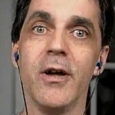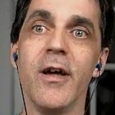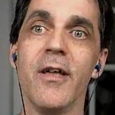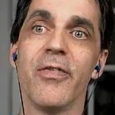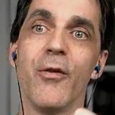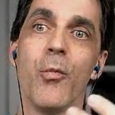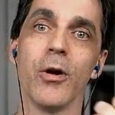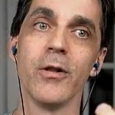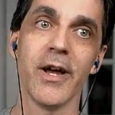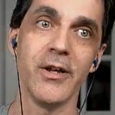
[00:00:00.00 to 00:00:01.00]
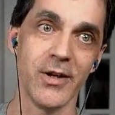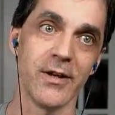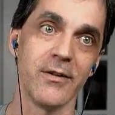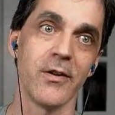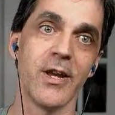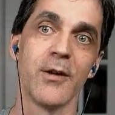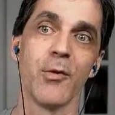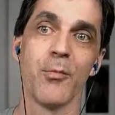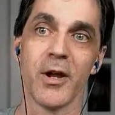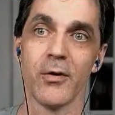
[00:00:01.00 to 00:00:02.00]
The more light you can get into the camera, the
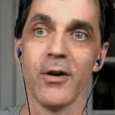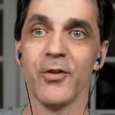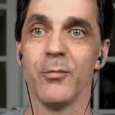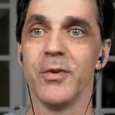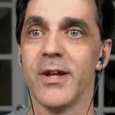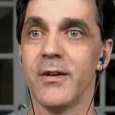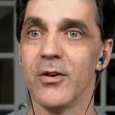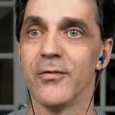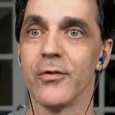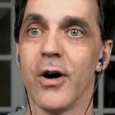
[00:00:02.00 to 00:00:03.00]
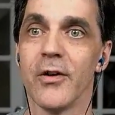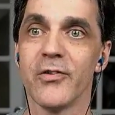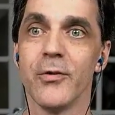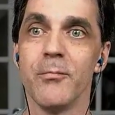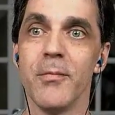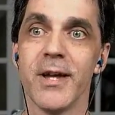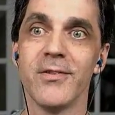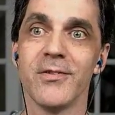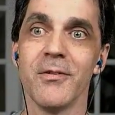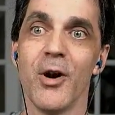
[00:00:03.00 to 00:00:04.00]
better off you'll be overall. So it makes
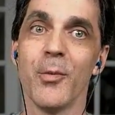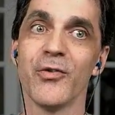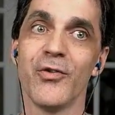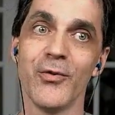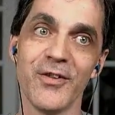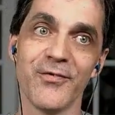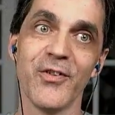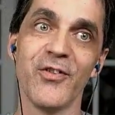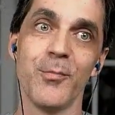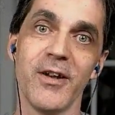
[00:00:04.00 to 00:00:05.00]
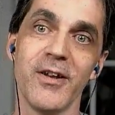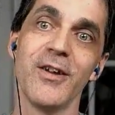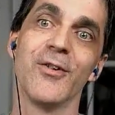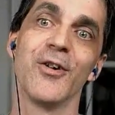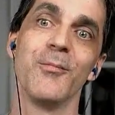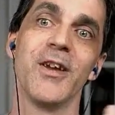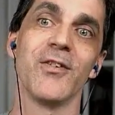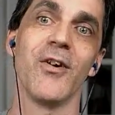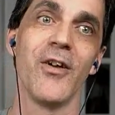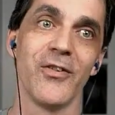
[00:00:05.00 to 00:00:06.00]
almost no difference depending, or it makes all the
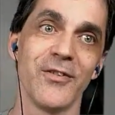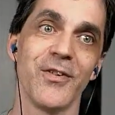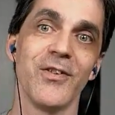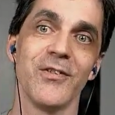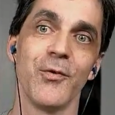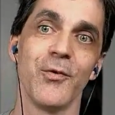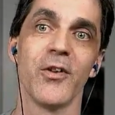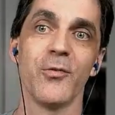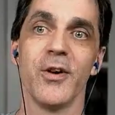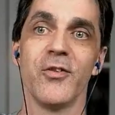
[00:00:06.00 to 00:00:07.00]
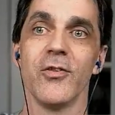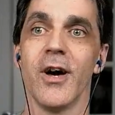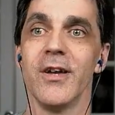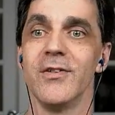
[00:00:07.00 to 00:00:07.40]
difference if you want to specialize.